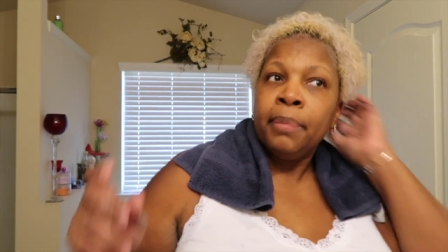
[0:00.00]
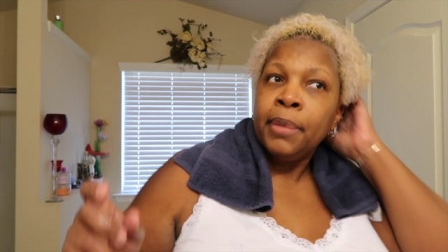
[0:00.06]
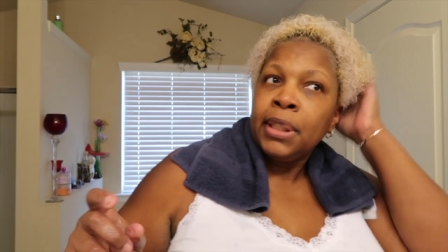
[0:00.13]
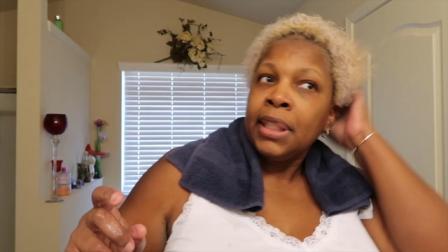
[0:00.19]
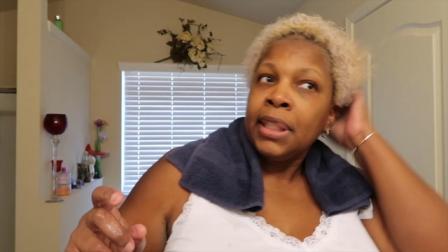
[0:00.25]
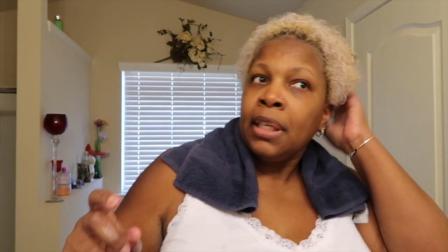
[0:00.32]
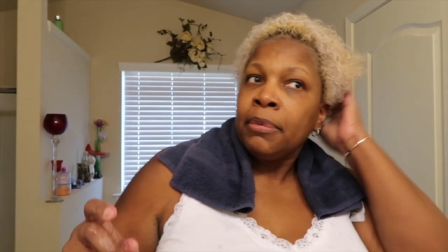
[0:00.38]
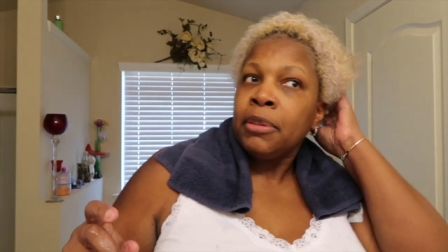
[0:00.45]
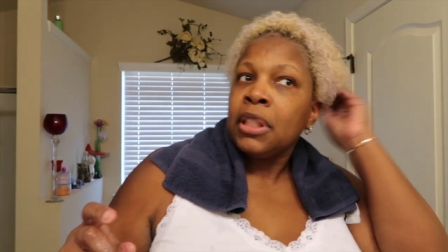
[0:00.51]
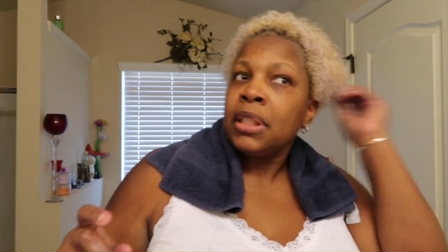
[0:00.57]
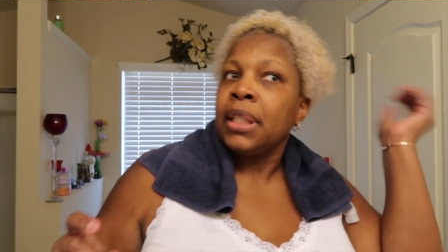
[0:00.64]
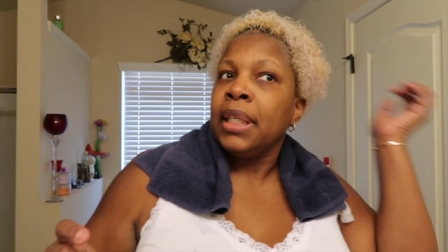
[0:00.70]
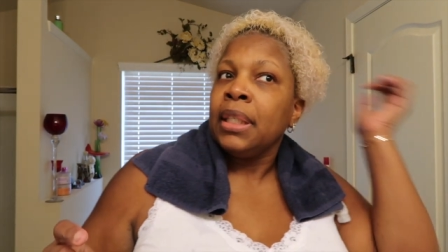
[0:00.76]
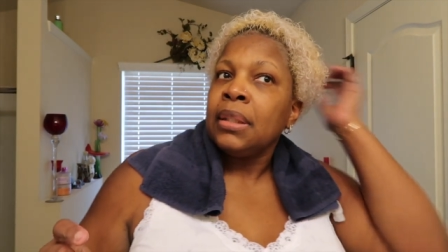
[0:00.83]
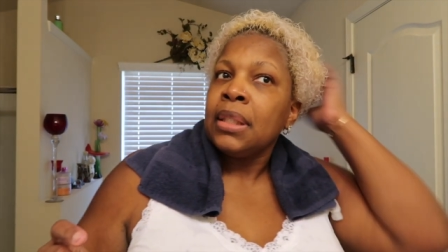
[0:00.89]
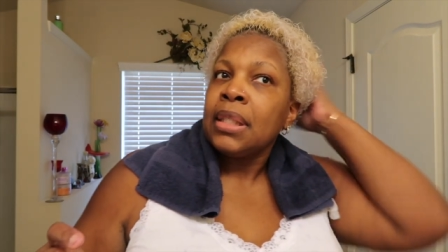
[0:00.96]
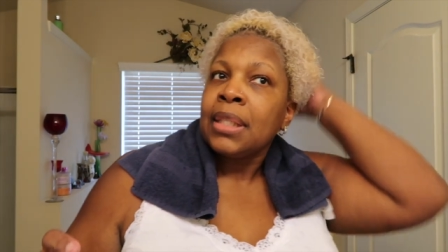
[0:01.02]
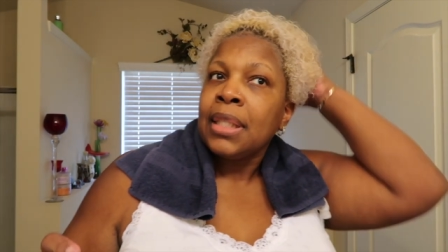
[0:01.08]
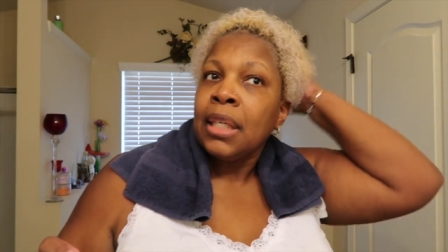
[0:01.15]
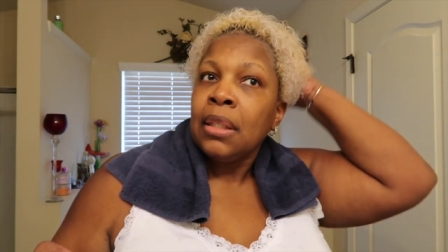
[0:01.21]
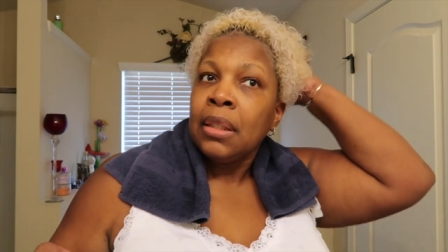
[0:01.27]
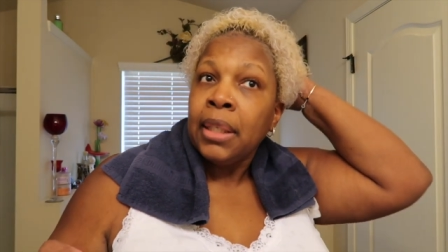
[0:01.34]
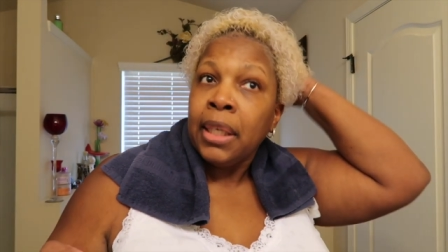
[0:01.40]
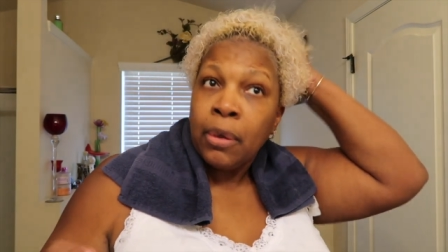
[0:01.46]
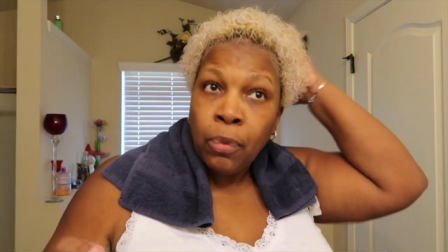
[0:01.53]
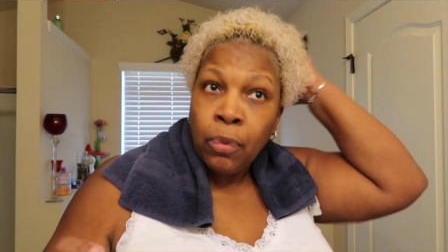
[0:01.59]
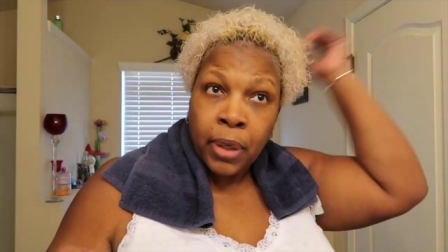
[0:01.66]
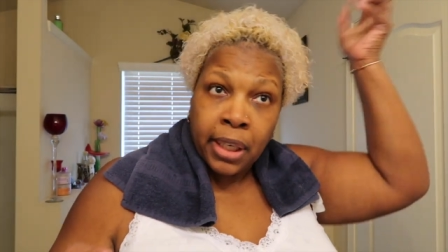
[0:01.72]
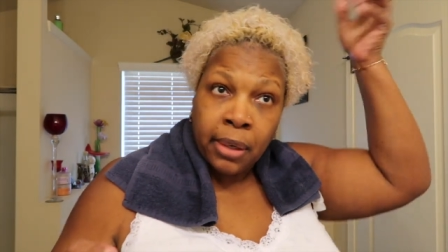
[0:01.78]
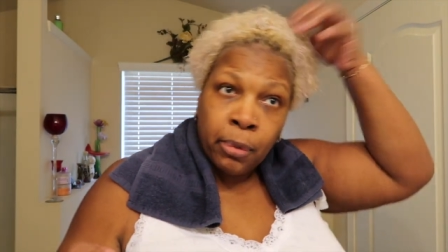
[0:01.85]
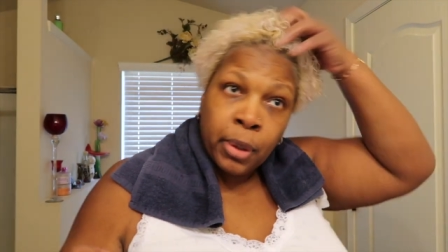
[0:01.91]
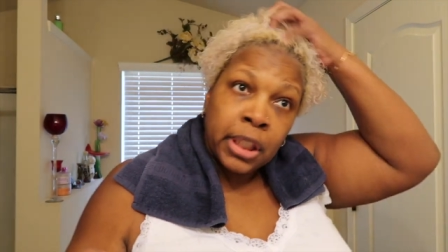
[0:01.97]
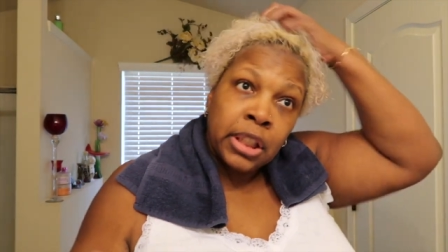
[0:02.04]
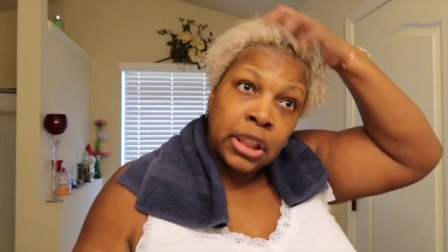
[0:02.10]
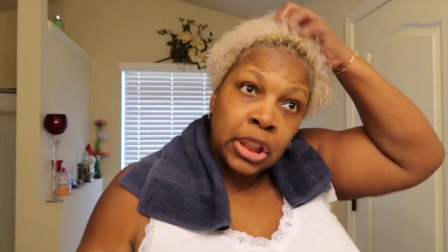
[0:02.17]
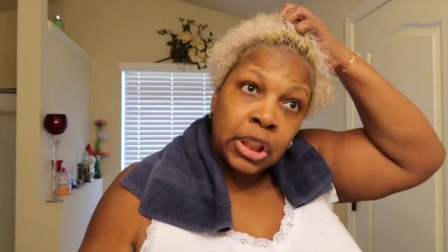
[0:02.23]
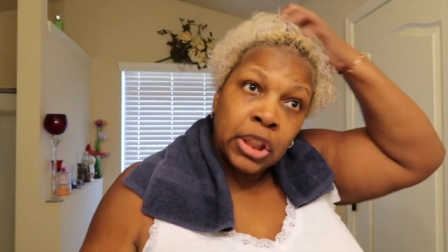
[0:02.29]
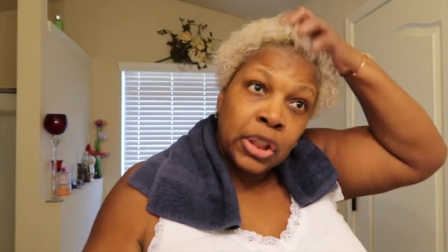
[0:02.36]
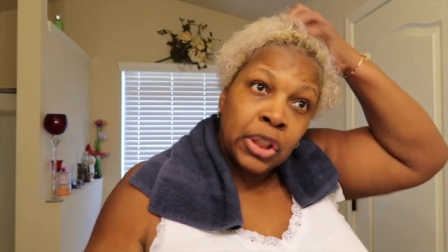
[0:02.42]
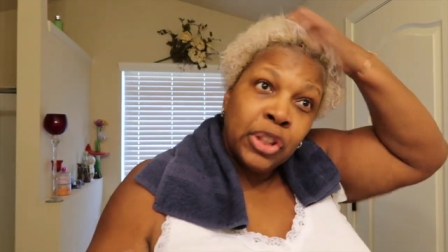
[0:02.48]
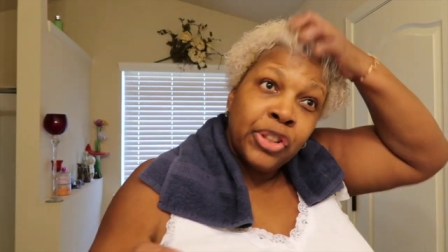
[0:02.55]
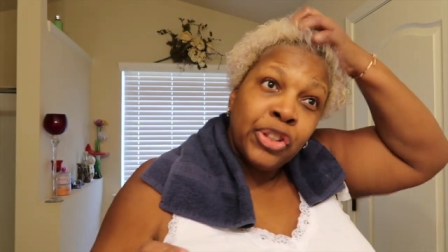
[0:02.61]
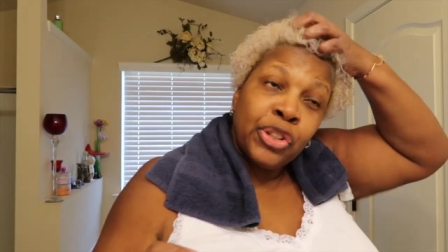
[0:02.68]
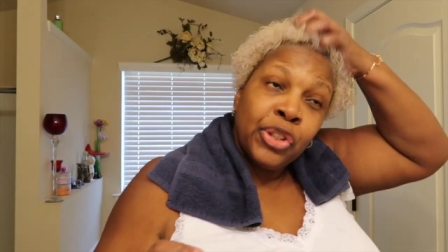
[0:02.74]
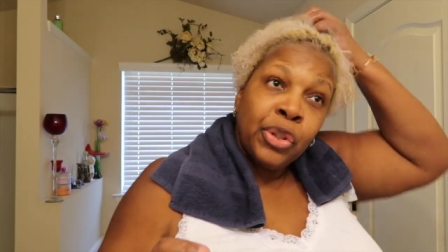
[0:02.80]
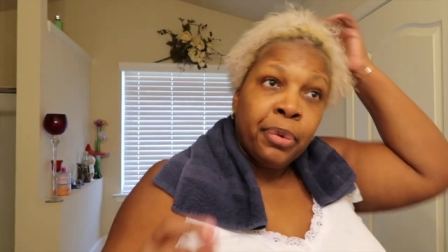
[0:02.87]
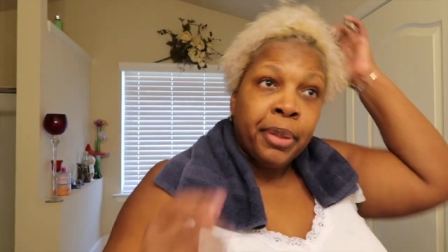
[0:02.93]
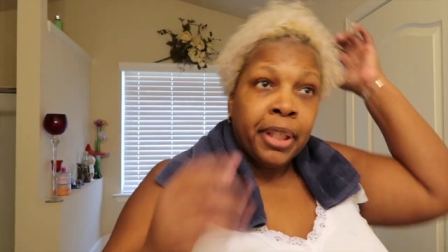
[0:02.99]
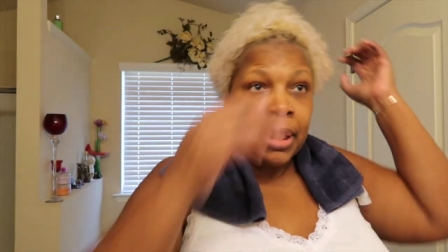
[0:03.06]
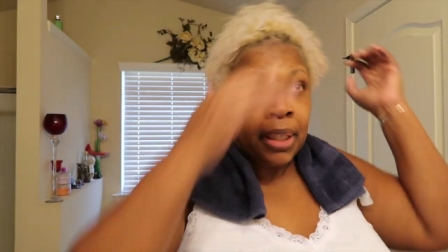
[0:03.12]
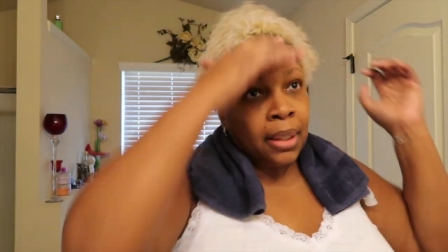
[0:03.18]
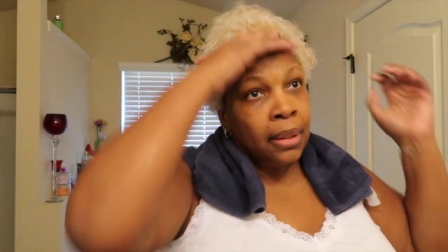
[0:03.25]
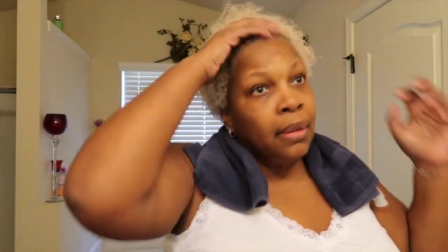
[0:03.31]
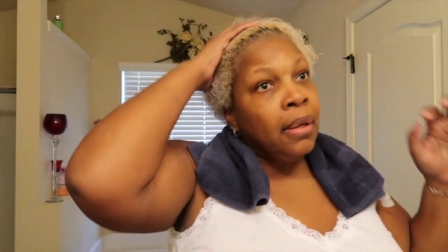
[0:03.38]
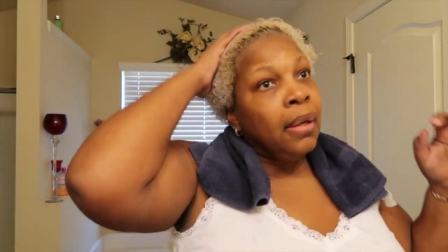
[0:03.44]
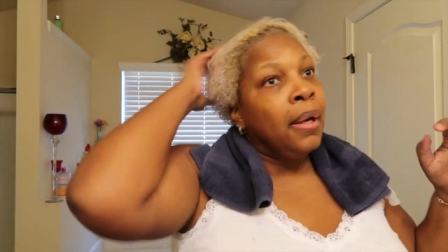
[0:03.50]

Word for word: but now I'm just like deciding like what I want to do with it.